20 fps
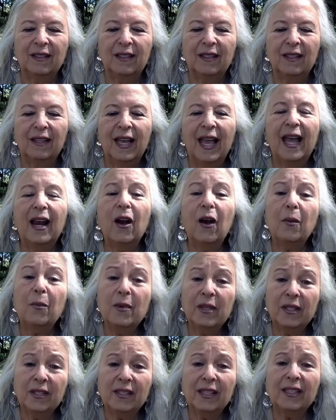And our
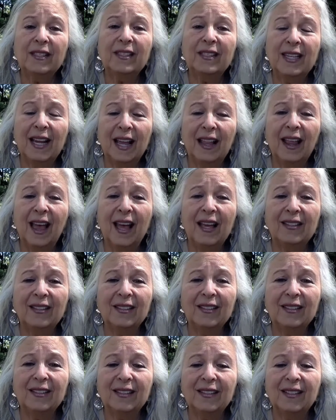mystics tell
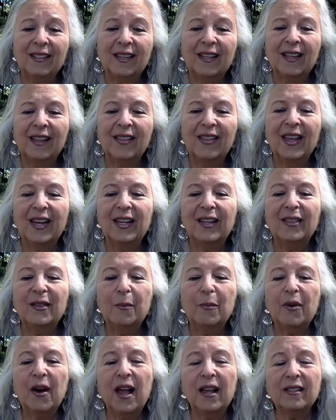us that in the
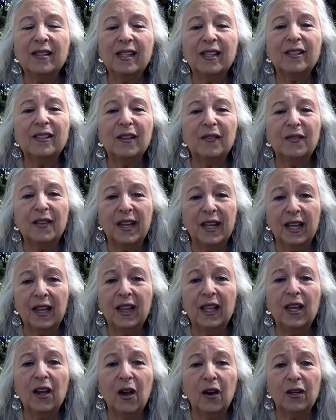process of
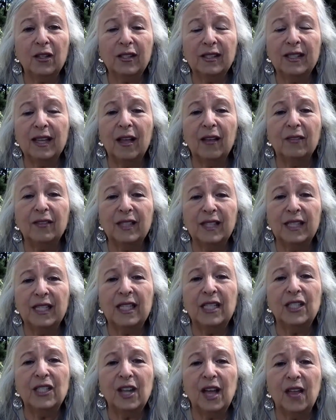healing ourselves and
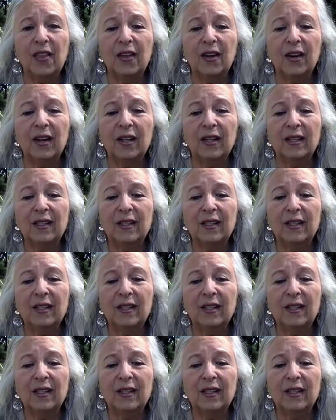each other,